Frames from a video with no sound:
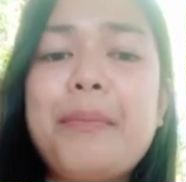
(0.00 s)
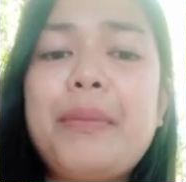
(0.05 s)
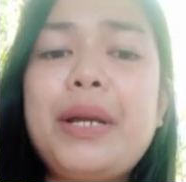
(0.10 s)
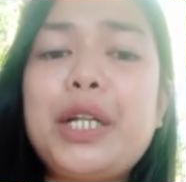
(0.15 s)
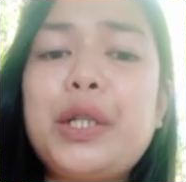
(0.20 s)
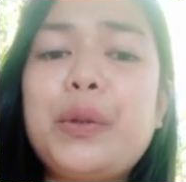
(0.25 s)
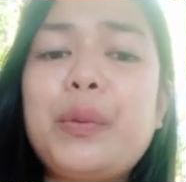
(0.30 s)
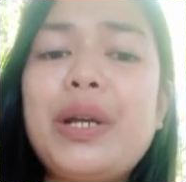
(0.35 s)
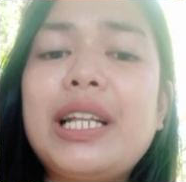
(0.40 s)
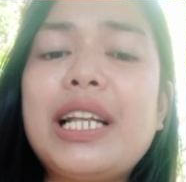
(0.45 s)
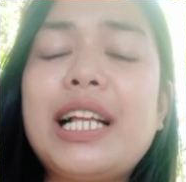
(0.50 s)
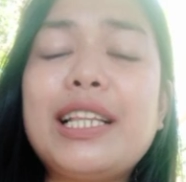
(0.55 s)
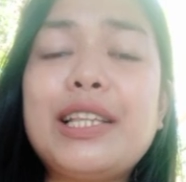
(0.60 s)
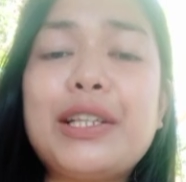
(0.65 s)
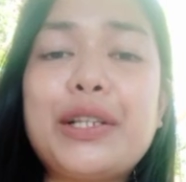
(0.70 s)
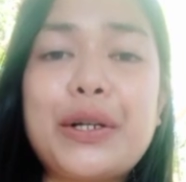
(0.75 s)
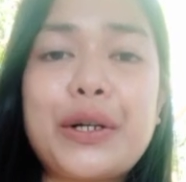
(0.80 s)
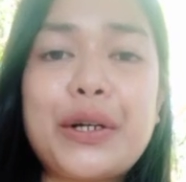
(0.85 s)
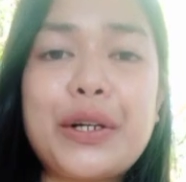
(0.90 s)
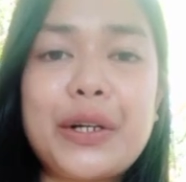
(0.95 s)
between a
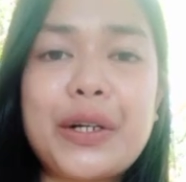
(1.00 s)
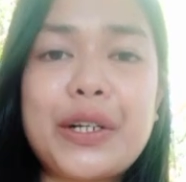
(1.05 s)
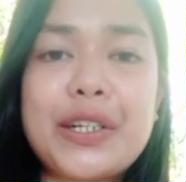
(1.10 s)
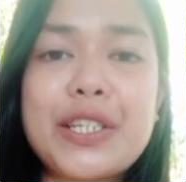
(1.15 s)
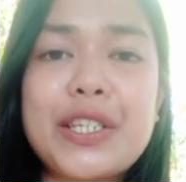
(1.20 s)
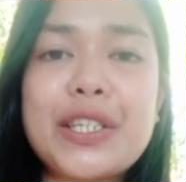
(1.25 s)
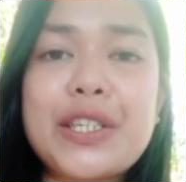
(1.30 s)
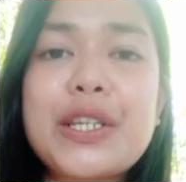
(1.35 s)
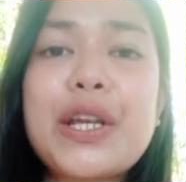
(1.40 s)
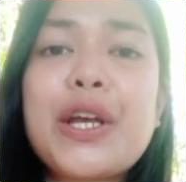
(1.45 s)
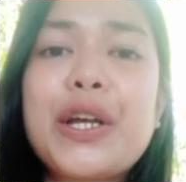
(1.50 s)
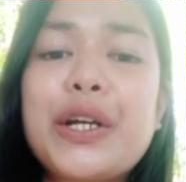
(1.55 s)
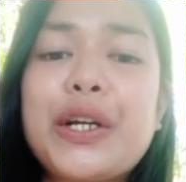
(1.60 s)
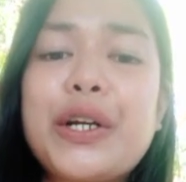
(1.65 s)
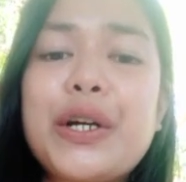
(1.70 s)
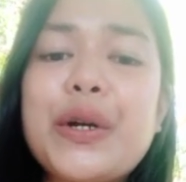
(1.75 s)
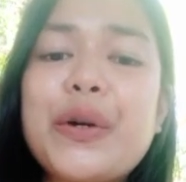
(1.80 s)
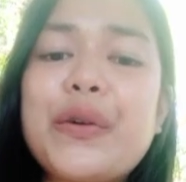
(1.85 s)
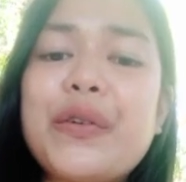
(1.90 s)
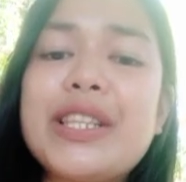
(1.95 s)
learner's
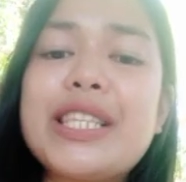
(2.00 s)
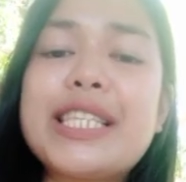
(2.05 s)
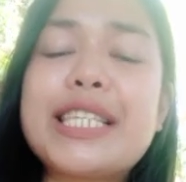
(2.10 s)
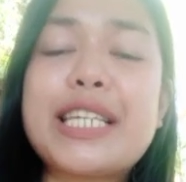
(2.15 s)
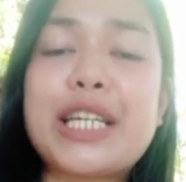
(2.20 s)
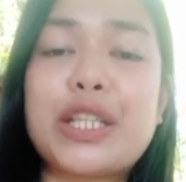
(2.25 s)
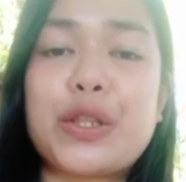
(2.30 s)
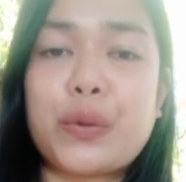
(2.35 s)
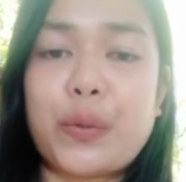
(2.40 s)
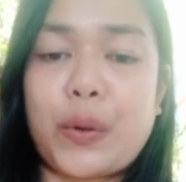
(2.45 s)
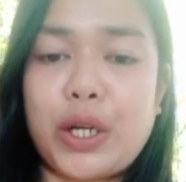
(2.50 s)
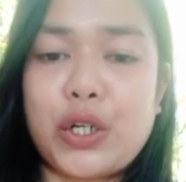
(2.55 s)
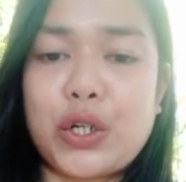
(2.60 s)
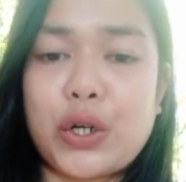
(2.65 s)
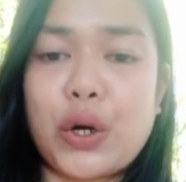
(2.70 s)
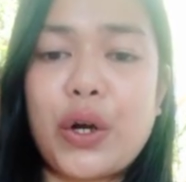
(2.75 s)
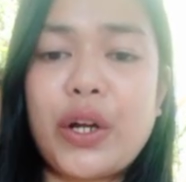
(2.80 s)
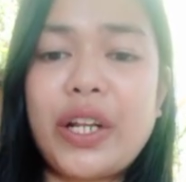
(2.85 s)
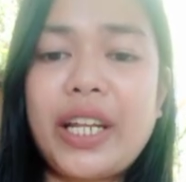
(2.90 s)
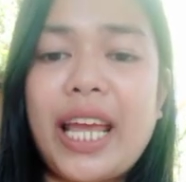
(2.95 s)
current
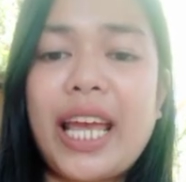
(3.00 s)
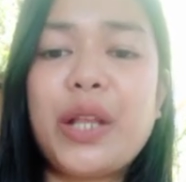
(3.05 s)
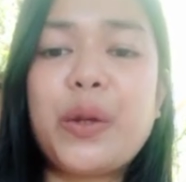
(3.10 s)
situation